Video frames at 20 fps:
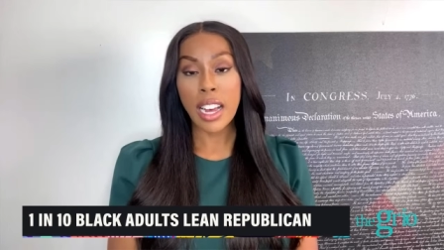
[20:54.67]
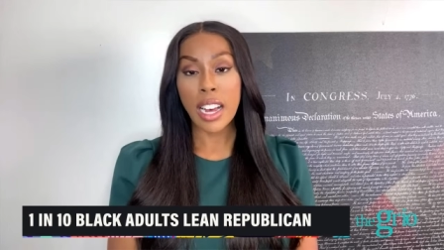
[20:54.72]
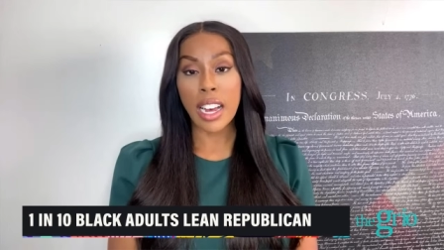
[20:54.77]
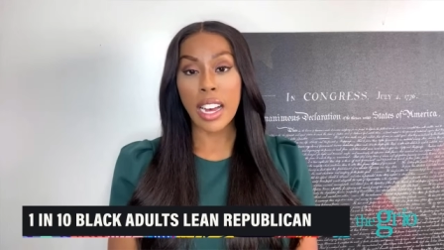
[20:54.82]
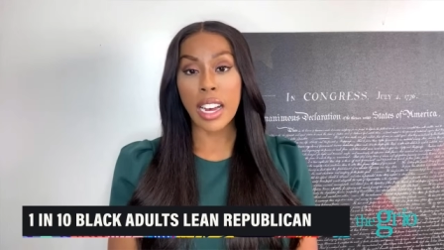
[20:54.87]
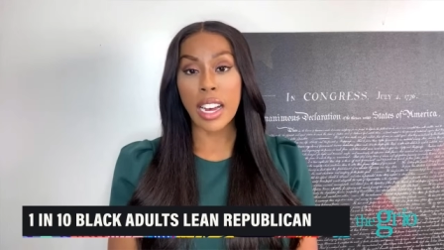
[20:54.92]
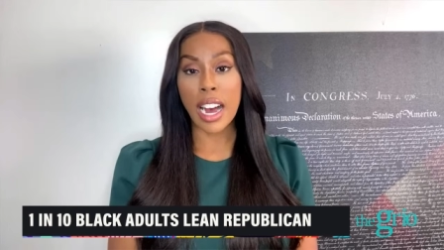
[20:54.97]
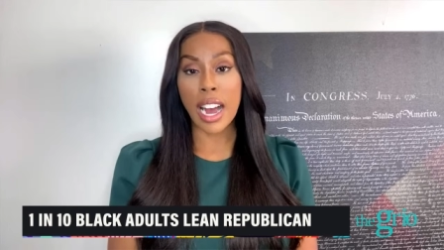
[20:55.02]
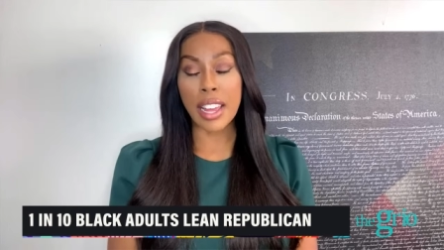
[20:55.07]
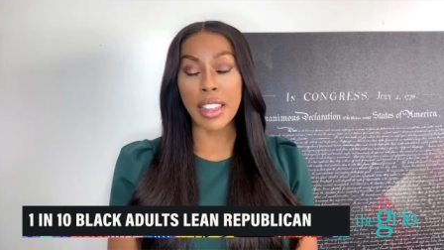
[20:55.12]

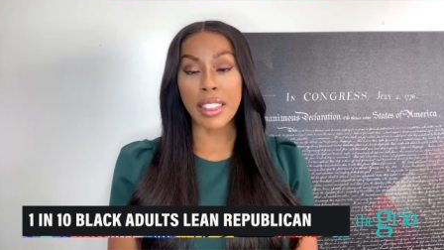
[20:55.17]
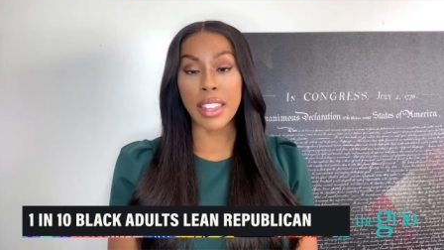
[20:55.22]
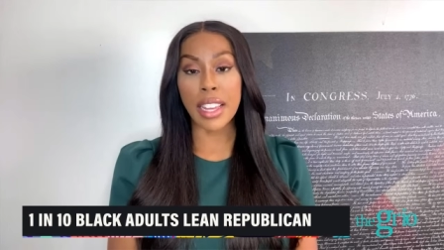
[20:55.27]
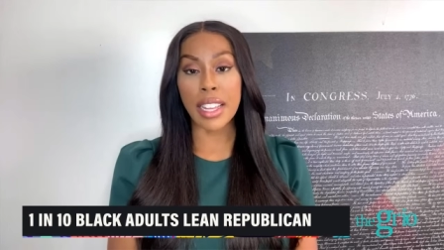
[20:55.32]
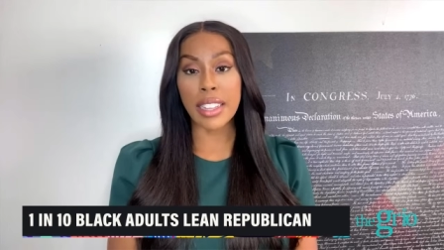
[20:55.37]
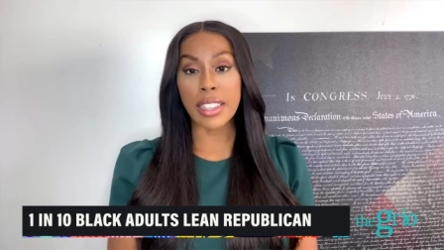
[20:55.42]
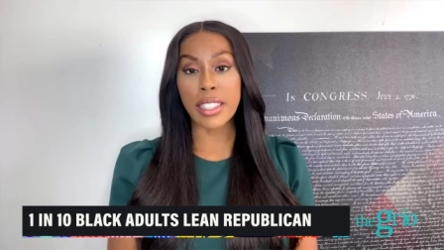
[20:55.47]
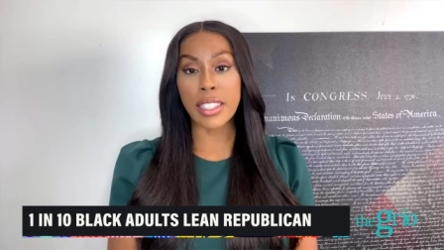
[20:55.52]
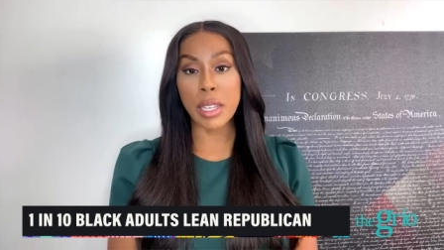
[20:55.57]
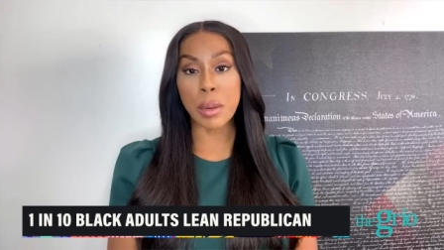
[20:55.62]
Uh, I
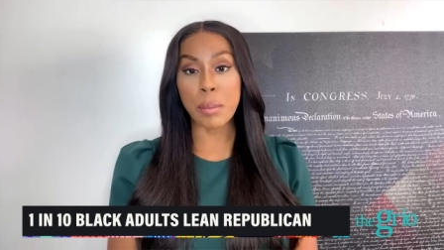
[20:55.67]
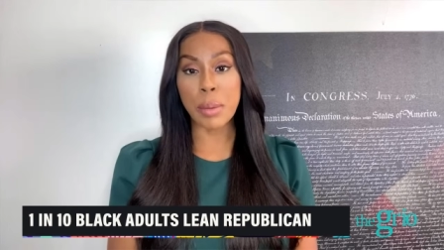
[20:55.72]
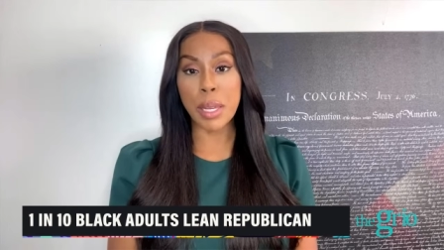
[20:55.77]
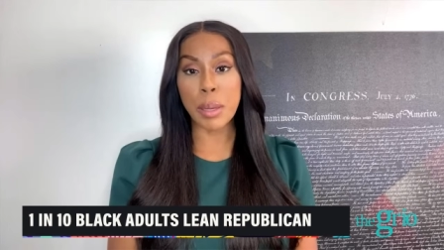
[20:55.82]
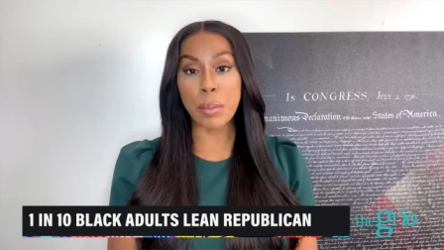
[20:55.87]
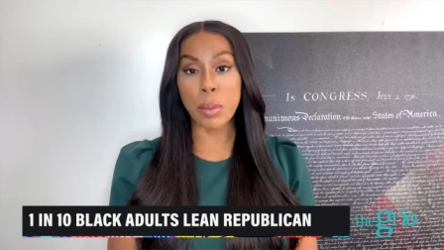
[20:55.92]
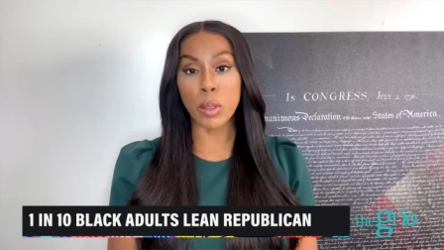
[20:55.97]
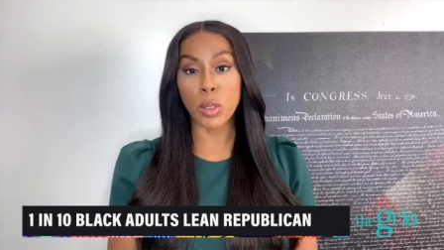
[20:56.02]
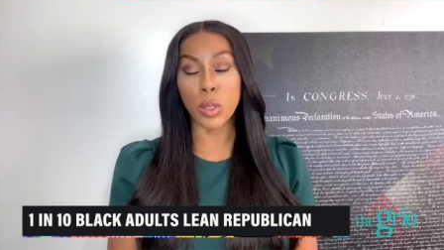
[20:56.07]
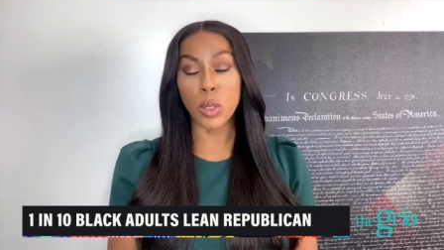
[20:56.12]
think some
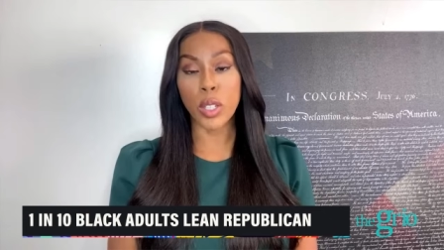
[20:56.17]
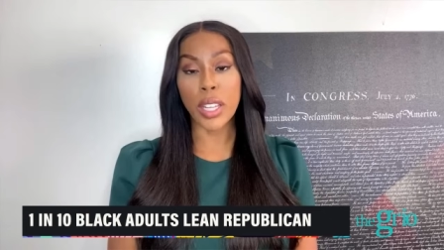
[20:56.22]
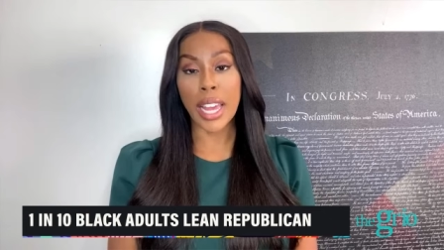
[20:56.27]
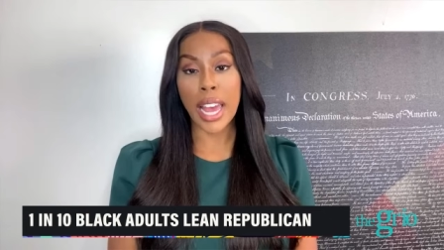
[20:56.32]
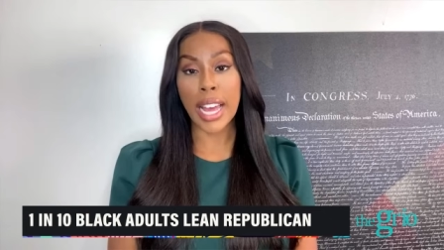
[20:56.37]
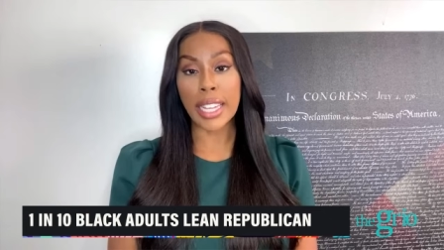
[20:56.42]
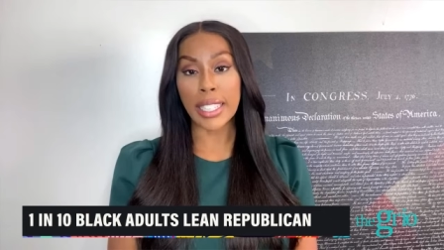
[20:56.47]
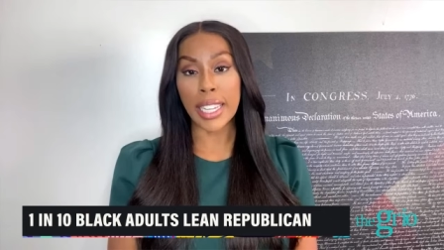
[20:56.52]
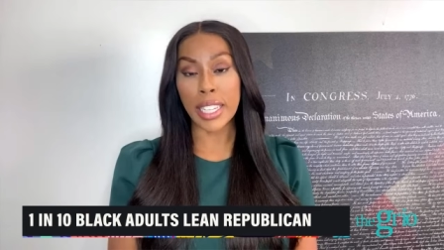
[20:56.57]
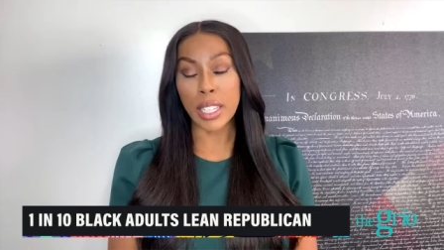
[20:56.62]
people look
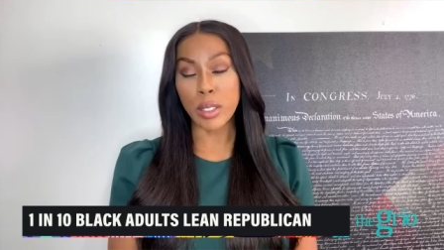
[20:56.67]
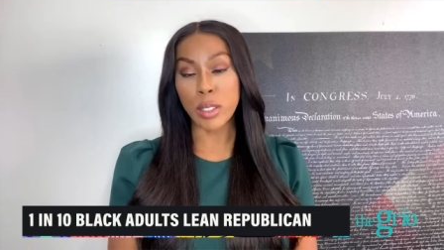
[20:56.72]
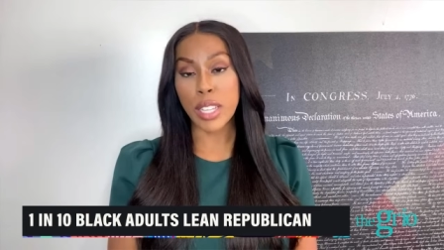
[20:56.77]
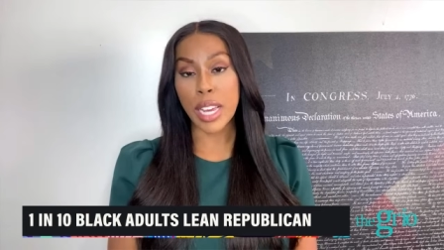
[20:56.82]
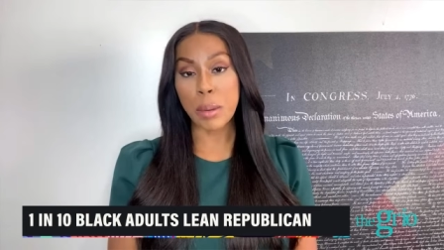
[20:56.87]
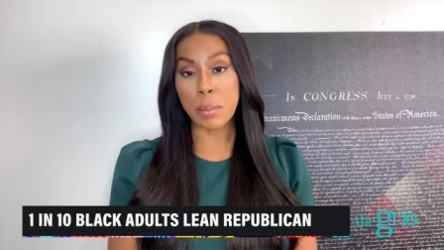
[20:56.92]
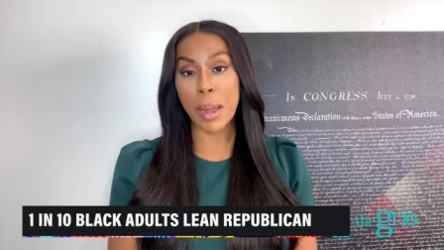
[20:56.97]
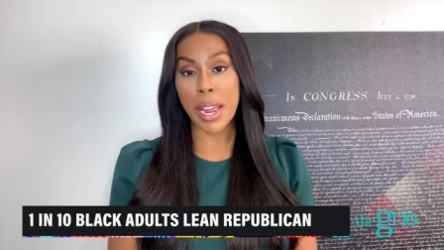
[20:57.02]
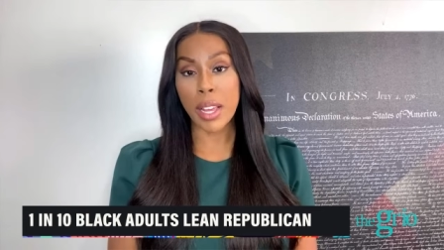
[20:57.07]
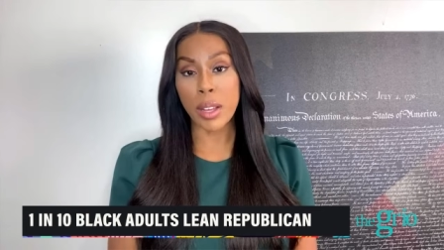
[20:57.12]
at, like you
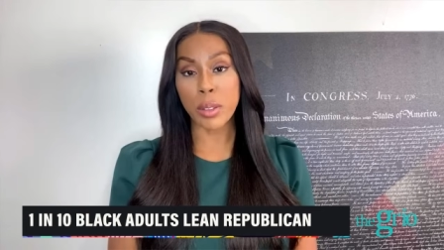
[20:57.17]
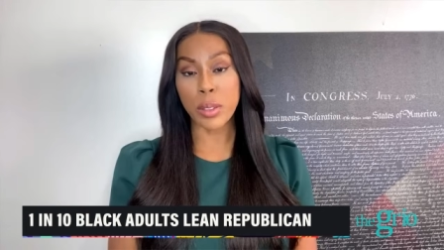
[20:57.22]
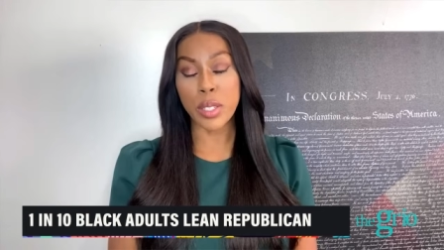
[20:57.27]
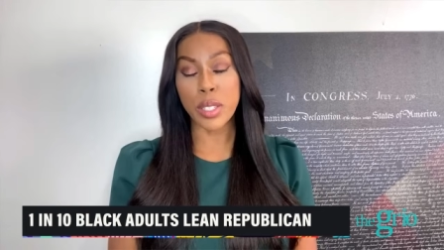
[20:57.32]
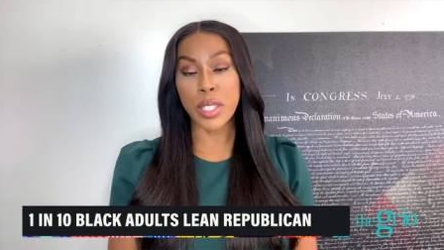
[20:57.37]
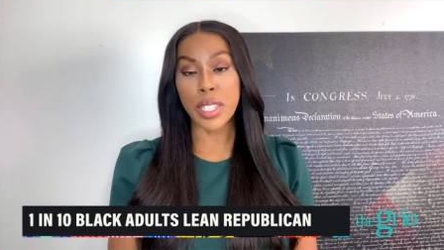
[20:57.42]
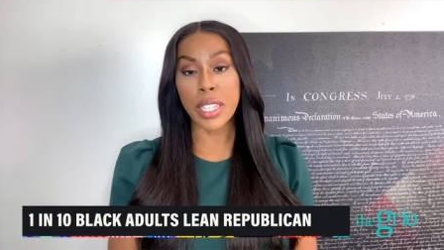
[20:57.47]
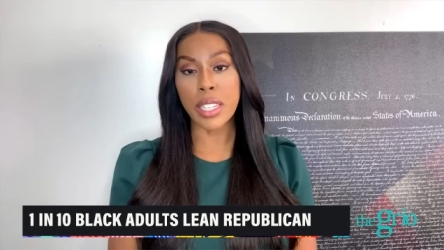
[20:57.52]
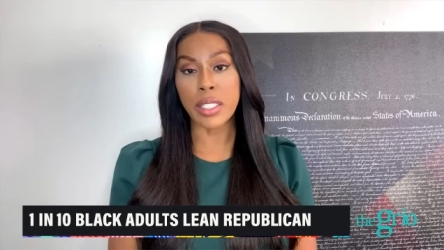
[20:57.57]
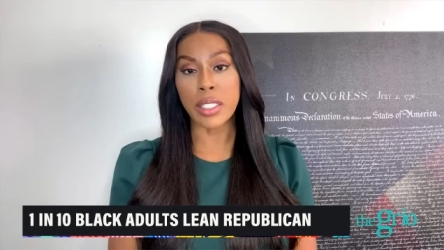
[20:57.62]
said, Michael
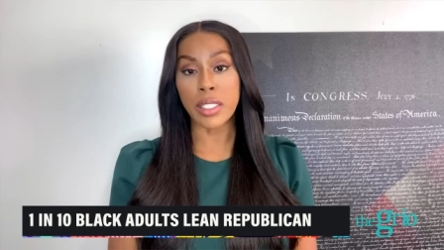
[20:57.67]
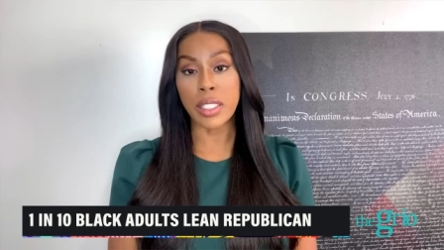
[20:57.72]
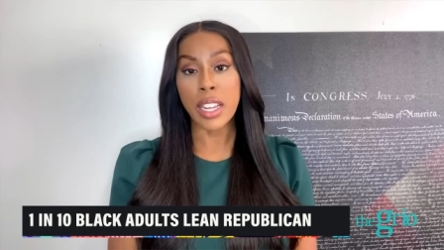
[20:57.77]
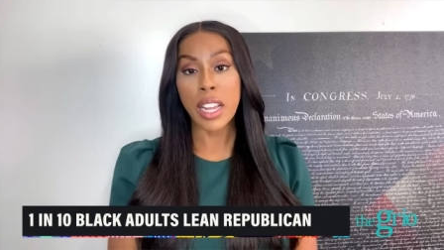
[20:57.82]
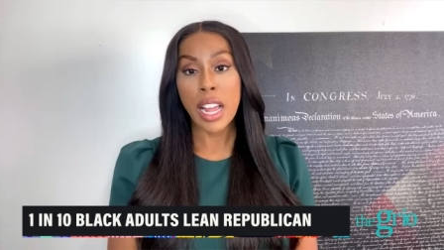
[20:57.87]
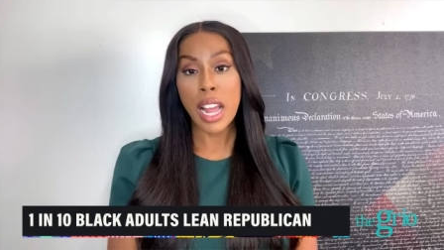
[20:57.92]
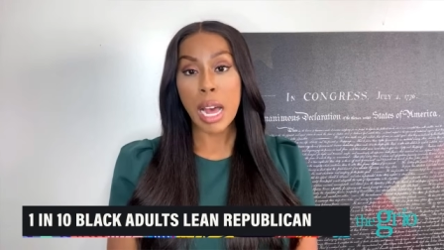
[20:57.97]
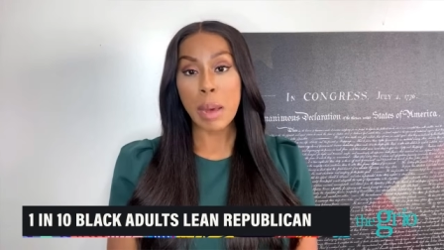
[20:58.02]
Steele.